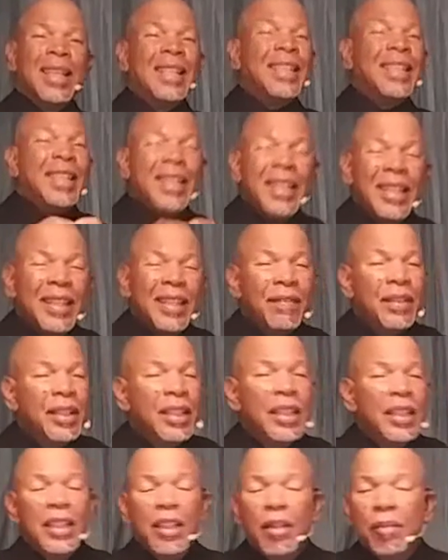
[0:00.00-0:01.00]

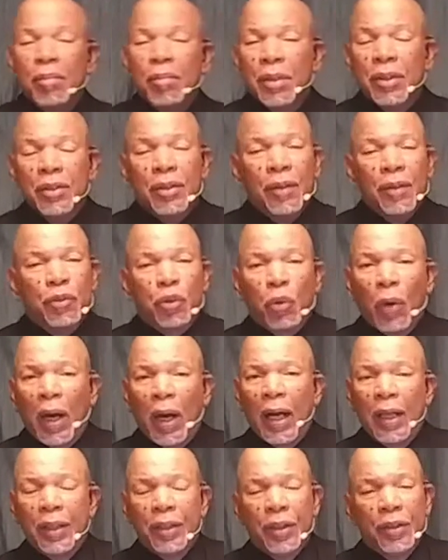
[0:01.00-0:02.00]
even in the midst of
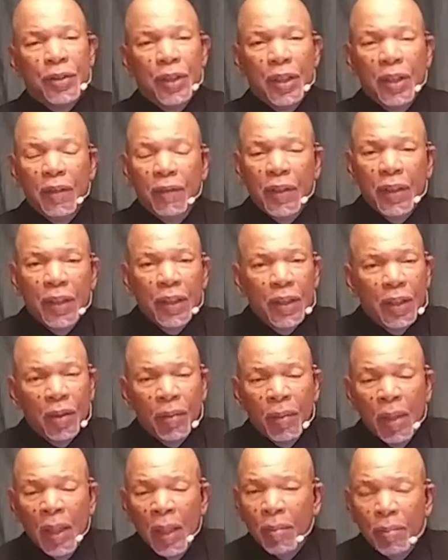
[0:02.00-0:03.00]
trials, even in
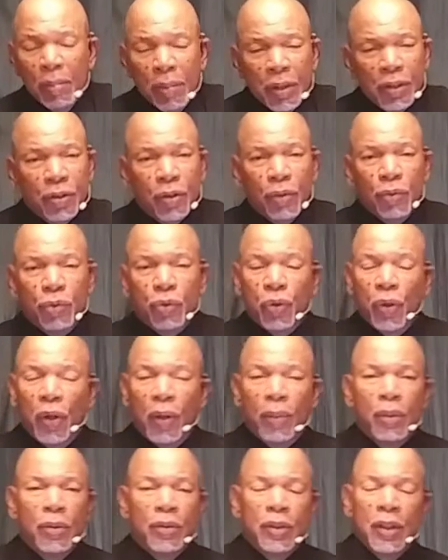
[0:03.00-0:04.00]
the midst of
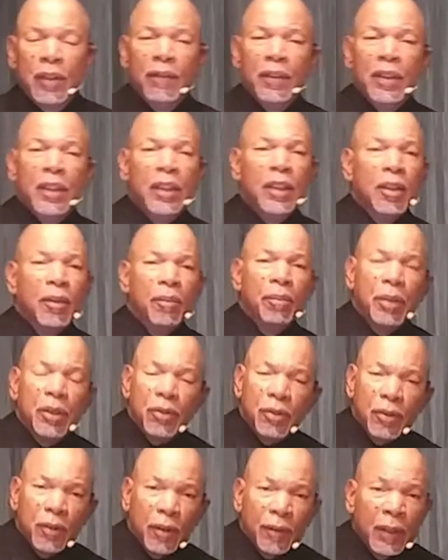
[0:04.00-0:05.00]
troubles, even in the
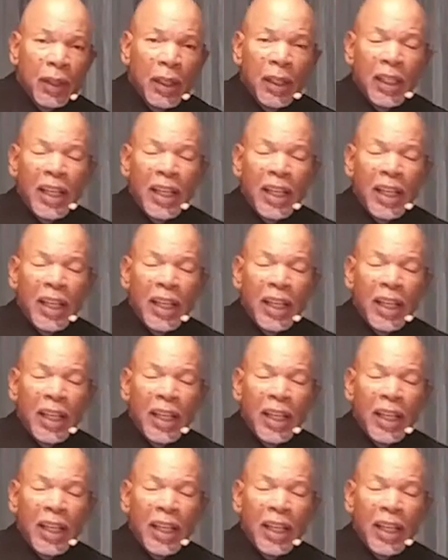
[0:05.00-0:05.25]
midst of,